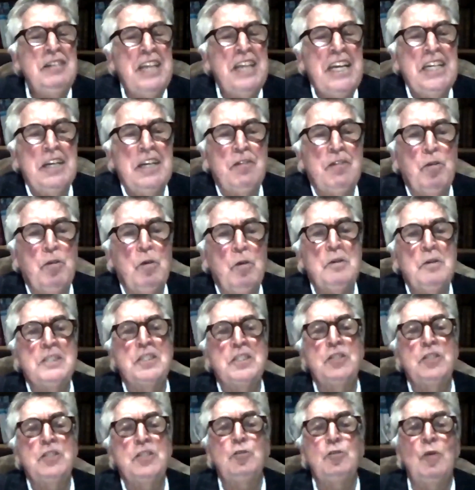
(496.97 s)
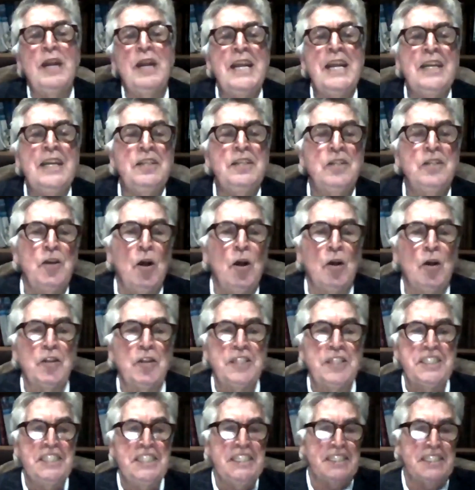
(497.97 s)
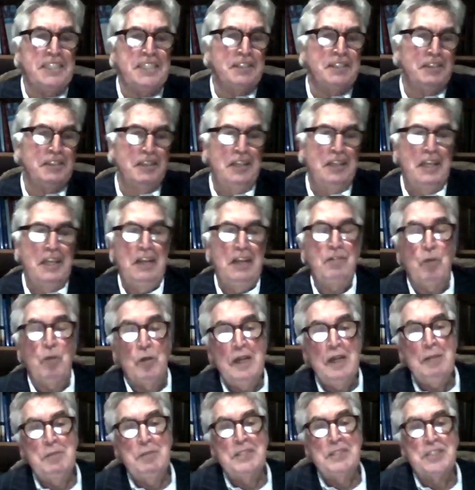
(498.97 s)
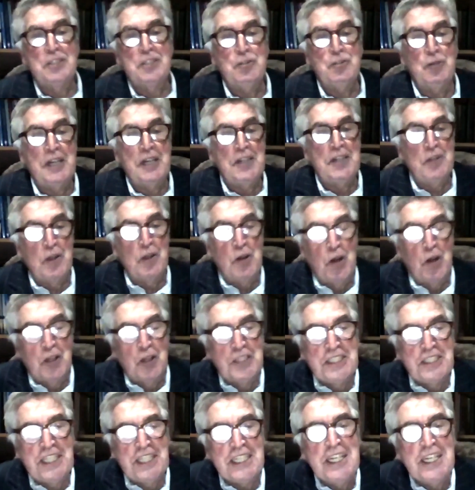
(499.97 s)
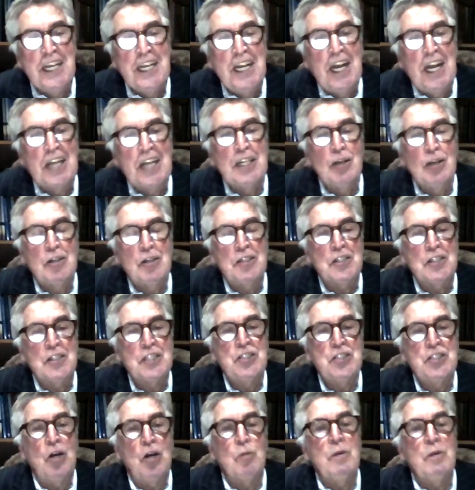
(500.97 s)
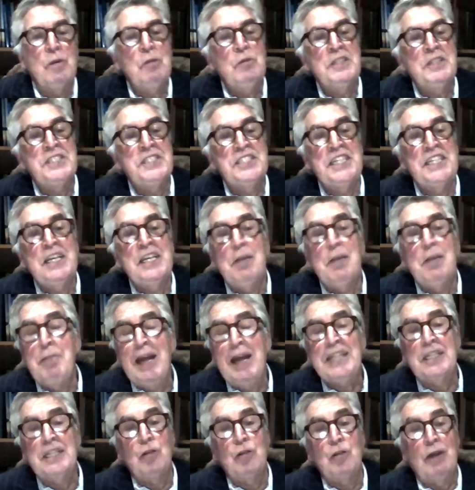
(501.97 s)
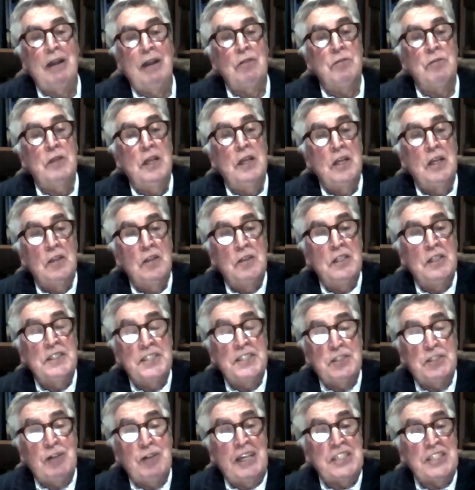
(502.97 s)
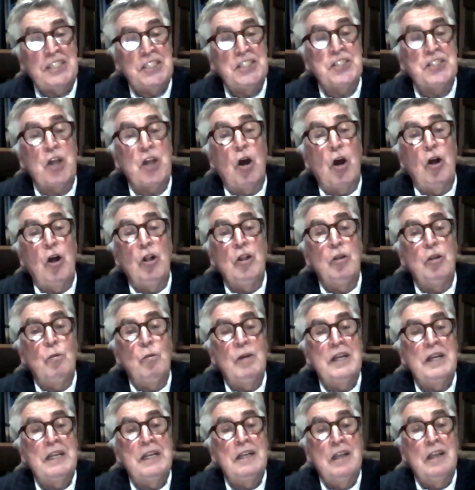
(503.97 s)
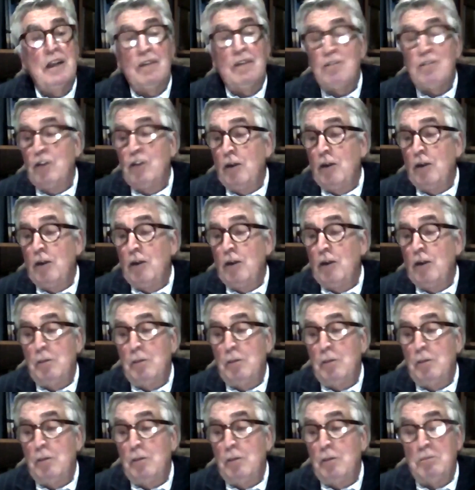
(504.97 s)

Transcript: Indeed, if we were to drain the North Sea, if we were able to drain the North Sea and look at the shore, we would see a battleground that stretched all the way from